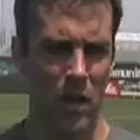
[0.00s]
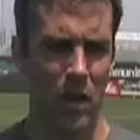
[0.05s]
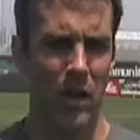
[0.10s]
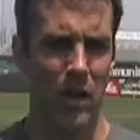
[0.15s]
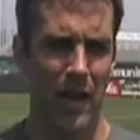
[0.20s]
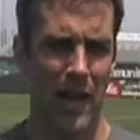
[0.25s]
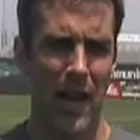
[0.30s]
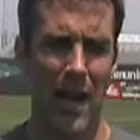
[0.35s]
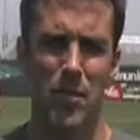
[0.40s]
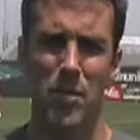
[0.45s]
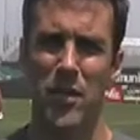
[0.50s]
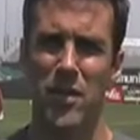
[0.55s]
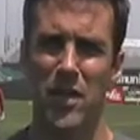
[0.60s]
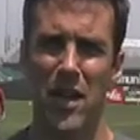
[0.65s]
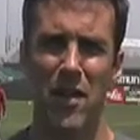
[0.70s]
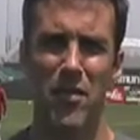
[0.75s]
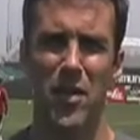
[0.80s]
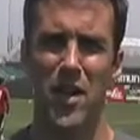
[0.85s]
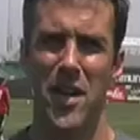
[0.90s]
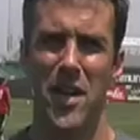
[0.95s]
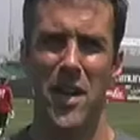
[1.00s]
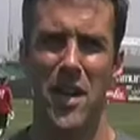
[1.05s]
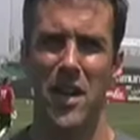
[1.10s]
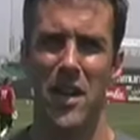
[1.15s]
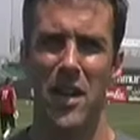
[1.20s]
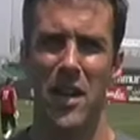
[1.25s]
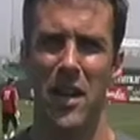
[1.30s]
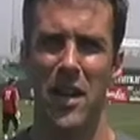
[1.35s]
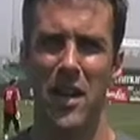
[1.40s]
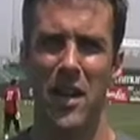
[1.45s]
It happens every
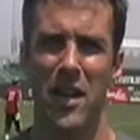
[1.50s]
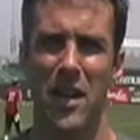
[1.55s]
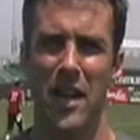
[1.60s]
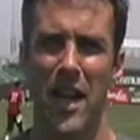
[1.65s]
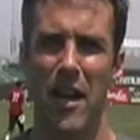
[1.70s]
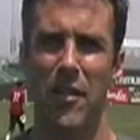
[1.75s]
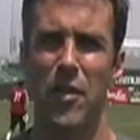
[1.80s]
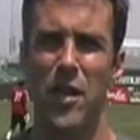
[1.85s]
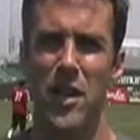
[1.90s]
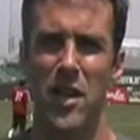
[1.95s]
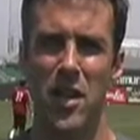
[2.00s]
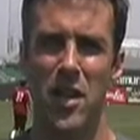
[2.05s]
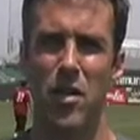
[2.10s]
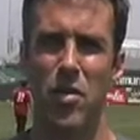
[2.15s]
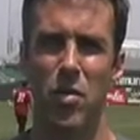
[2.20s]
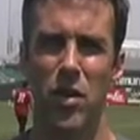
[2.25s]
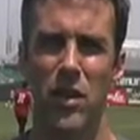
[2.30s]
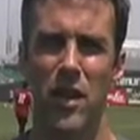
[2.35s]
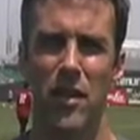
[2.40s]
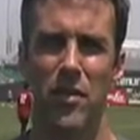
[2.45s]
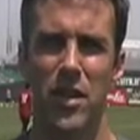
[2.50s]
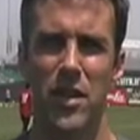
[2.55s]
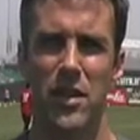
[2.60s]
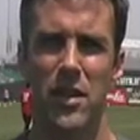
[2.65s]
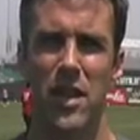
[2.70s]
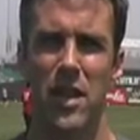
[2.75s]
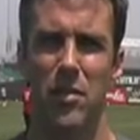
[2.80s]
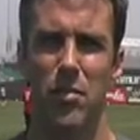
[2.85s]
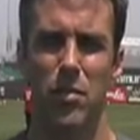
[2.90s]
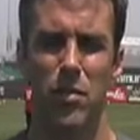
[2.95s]
year with every
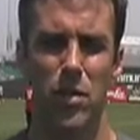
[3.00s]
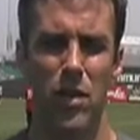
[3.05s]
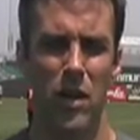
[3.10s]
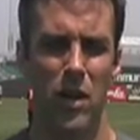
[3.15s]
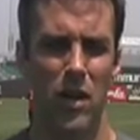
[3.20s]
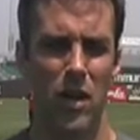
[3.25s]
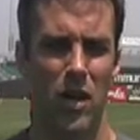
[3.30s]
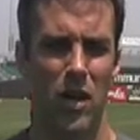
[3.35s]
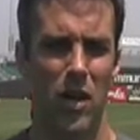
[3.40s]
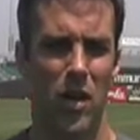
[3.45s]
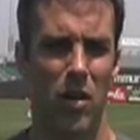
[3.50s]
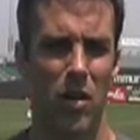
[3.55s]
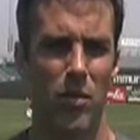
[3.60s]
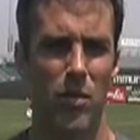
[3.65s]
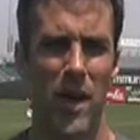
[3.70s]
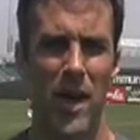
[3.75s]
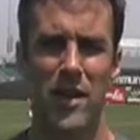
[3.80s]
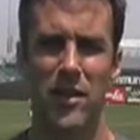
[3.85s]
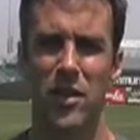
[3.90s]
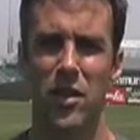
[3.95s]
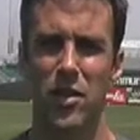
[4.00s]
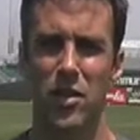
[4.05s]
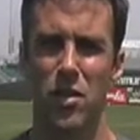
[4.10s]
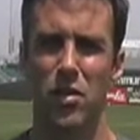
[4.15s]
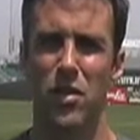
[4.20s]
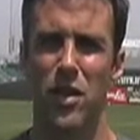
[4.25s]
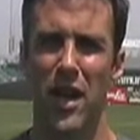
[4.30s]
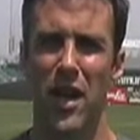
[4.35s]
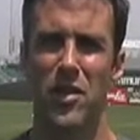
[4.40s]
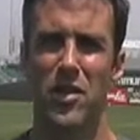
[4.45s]
team. Going back to the
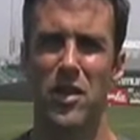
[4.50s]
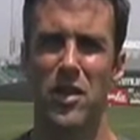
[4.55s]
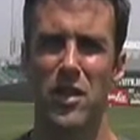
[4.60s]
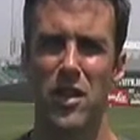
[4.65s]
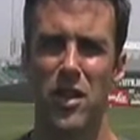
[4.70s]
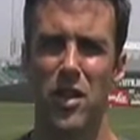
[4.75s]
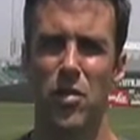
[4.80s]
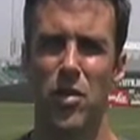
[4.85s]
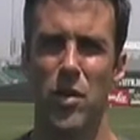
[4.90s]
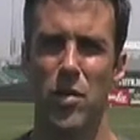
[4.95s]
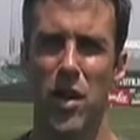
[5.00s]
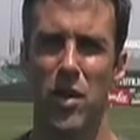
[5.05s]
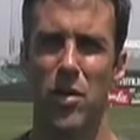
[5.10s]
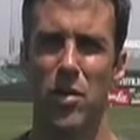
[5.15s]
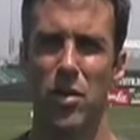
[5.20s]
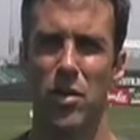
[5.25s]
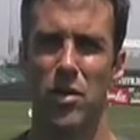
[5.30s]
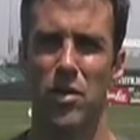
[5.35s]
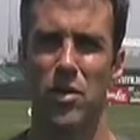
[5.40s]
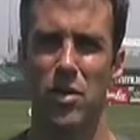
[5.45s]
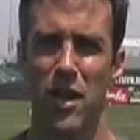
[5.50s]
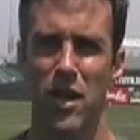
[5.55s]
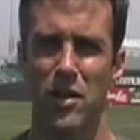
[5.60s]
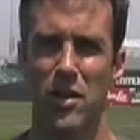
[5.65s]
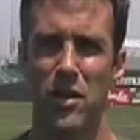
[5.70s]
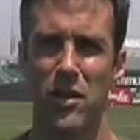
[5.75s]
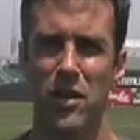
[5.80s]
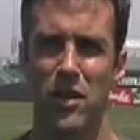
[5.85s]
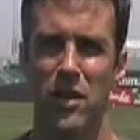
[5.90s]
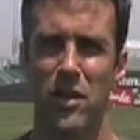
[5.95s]
2000 year, we went through a stretch
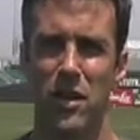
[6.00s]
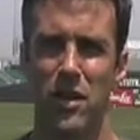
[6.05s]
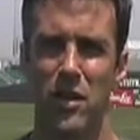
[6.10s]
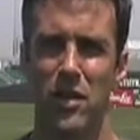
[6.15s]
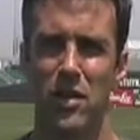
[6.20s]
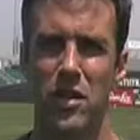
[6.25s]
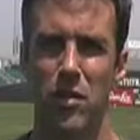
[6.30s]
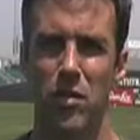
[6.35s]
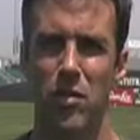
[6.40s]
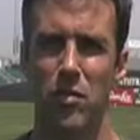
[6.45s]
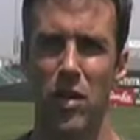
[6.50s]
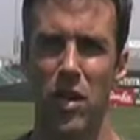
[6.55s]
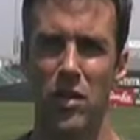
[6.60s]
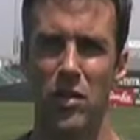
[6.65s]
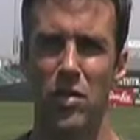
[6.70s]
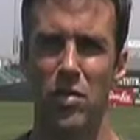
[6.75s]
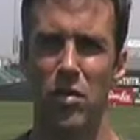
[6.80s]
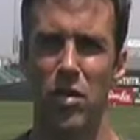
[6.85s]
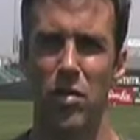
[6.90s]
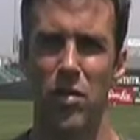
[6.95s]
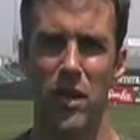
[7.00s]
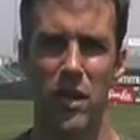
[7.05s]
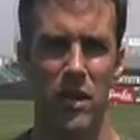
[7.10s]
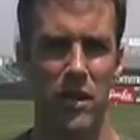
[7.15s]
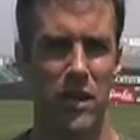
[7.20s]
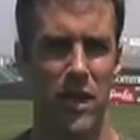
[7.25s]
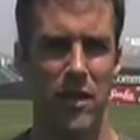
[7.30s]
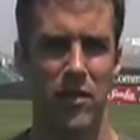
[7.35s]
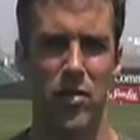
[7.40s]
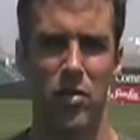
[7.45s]
in the summer months where we
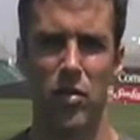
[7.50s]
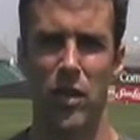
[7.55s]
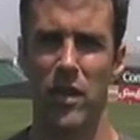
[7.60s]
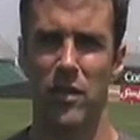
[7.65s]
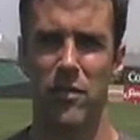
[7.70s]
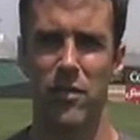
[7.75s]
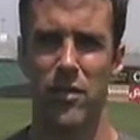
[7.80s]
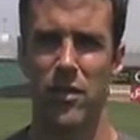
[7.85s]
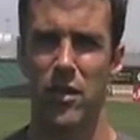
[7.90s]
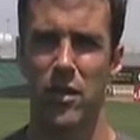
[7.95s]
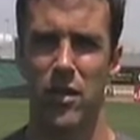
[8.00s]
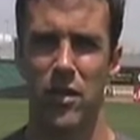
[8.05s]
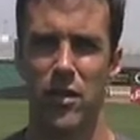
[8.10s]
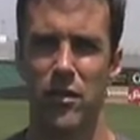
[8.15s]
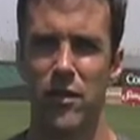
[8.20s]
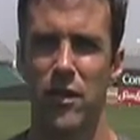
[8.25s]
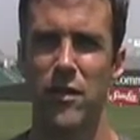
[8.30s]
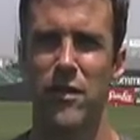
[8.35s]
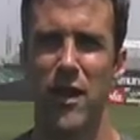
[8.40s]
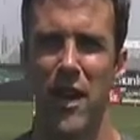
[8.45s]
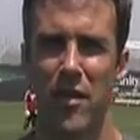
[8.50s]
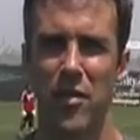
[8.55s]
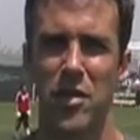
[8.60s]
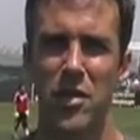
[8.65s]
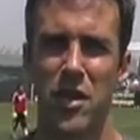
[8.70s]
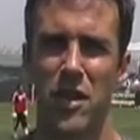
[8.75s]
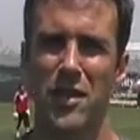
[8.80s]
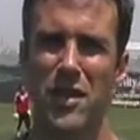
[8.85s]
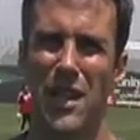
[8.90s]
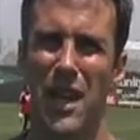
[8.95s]
didn't have a win for 5 or
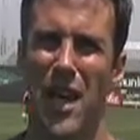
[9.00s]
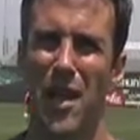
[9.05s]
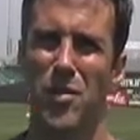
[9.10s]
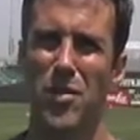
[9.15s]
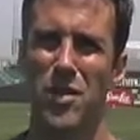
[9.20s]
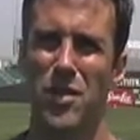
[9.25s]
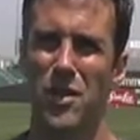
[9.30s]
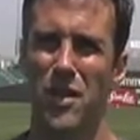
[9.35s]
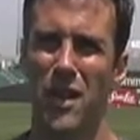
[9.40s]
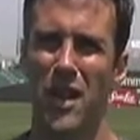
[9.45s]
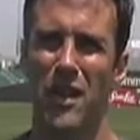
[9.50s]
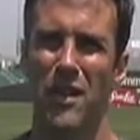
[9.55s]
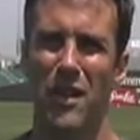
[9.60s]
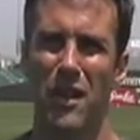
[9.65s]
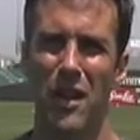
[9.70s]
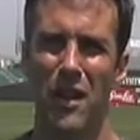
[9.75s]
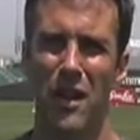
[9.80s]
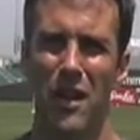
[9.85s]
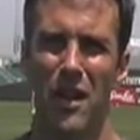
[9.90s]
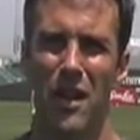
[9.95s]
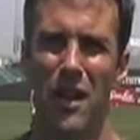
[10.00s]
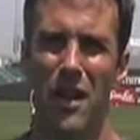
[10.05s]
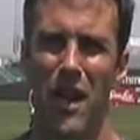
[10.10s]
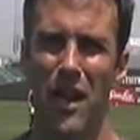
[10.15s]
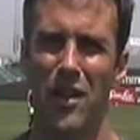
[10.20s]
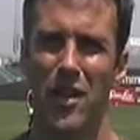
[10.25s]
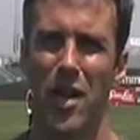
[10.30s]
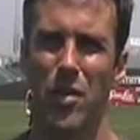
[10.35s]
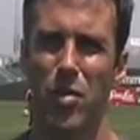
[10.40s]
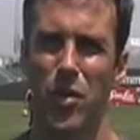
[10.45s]
6 games, yet
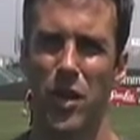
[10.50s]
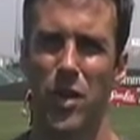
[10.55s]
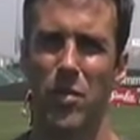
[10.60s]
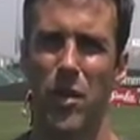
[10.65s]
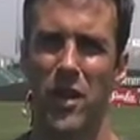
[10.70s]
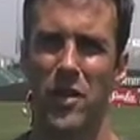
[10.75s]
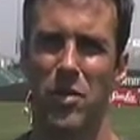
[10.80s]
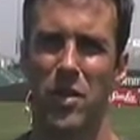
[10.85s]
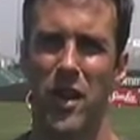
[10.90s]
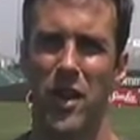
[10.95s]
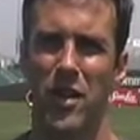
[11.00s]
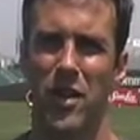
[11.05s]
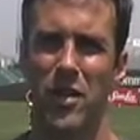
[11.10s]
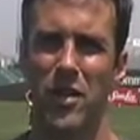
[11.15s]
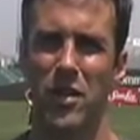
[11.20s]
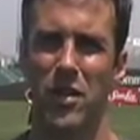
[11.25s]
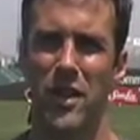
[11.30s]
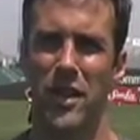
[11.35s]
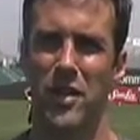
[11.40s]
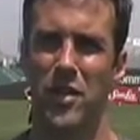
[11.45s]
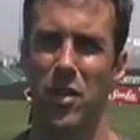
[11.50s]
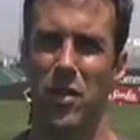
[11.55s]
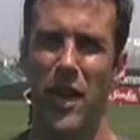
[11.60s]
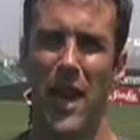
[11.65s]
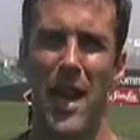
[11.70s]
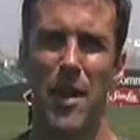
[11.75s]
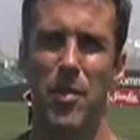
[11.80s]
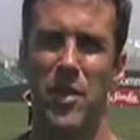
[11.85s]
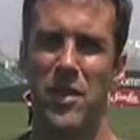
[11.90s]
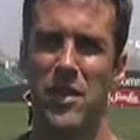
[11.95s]
ended up with the best record in the league. So it
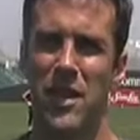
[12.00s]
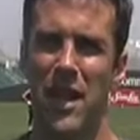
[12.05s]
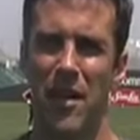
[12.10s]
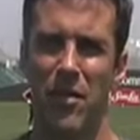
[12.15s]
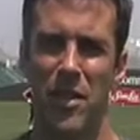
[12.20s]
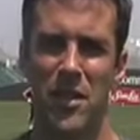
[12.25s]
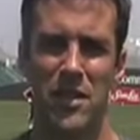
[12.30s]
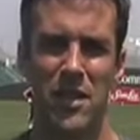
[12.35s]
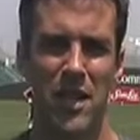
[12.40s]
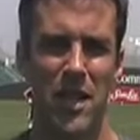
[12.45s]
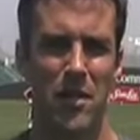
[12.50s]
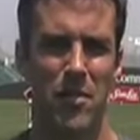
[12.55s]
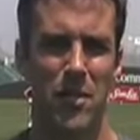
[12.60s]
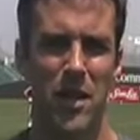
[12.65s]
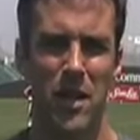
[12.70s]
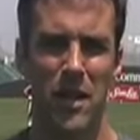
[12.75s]
happens to every team.